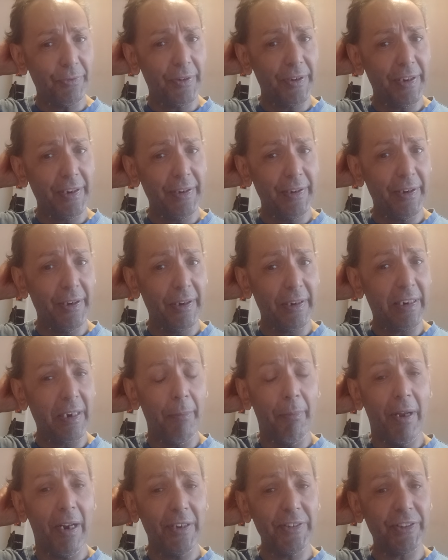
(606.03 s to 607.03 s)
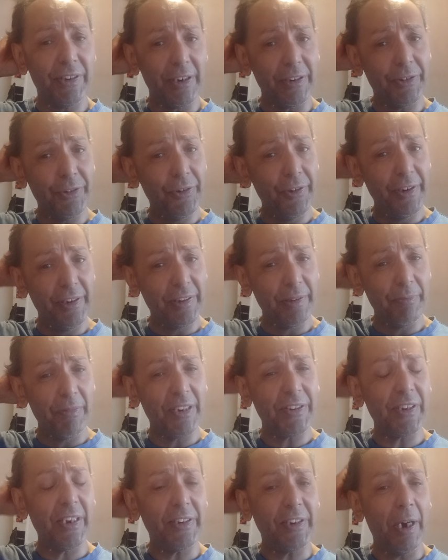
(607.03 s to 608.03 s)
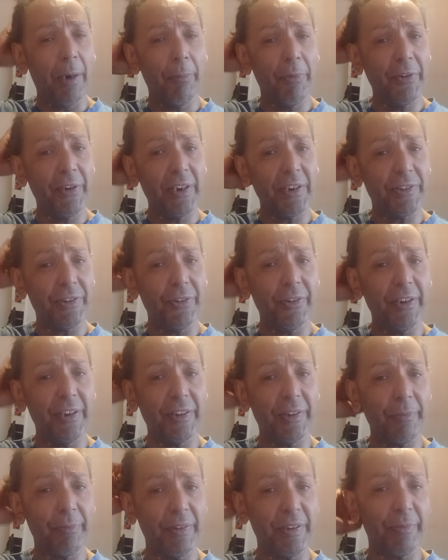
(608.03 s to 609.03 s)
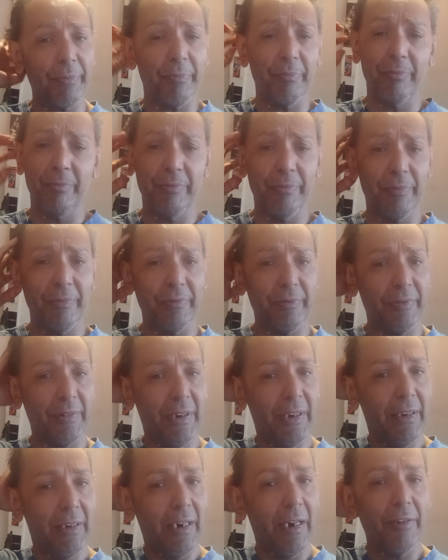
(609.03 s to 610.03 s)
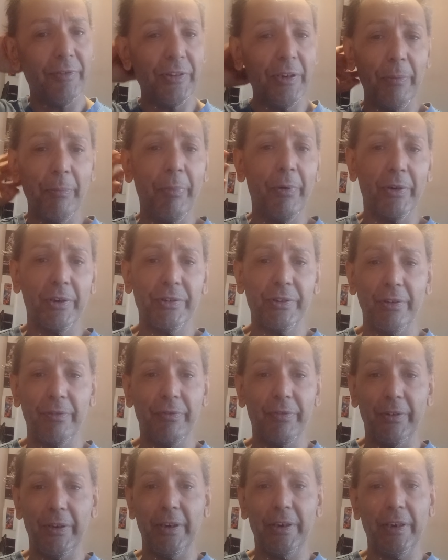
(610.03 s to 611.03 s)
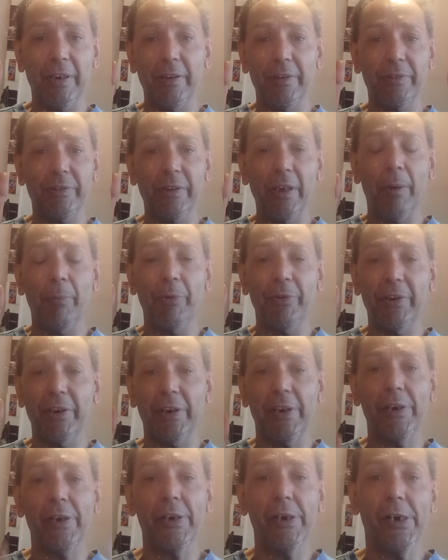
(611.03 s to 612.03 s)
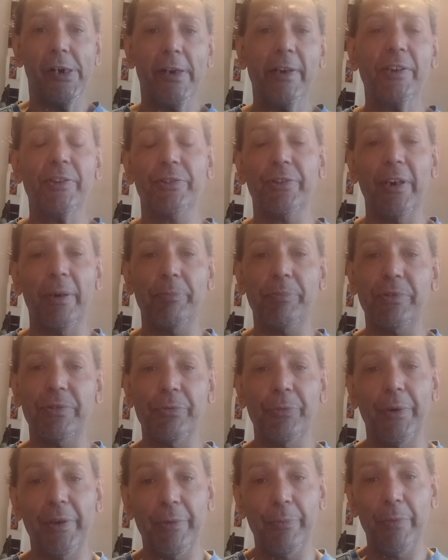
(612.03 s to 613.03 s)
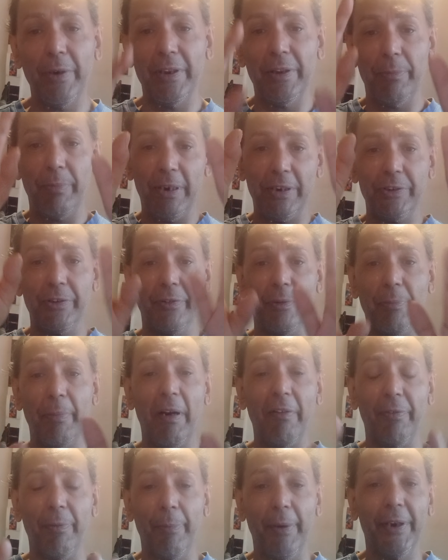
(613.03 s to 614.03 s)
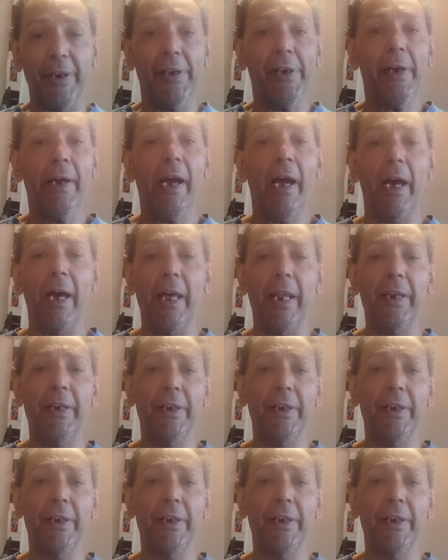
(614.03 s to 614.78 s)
within Kabbalistic Judaism, let's say Talmudic Judaism. I've seen books of Talmudic scripts with a picture of the Baphomet. And